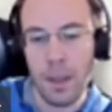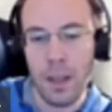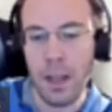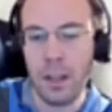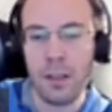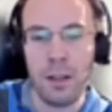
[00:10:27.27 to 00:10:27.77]

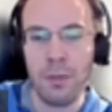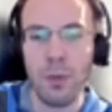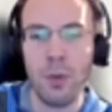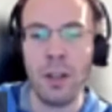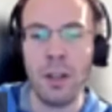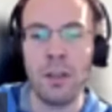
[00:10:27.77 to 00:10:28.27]
And I have
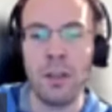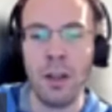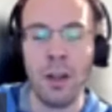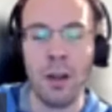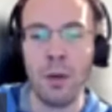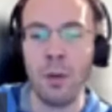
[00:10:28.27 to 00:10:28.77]
no
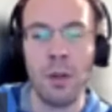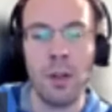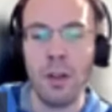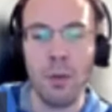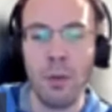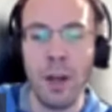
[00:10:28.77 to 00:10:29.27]
idea how
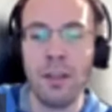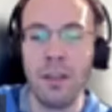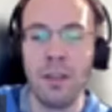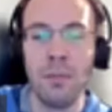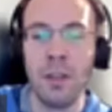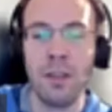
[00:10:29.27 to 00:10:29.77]
white
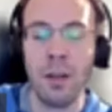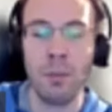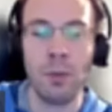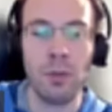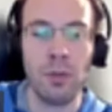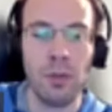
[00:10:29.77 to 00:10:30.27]
in the meantime
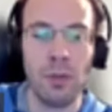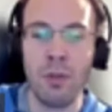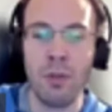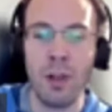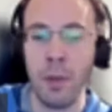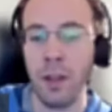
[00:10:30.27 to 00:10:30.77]

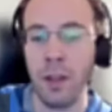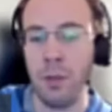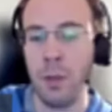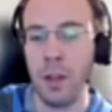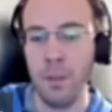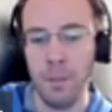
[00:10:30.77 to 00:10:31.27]
could really make
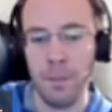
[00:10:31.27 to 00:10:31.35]
headway.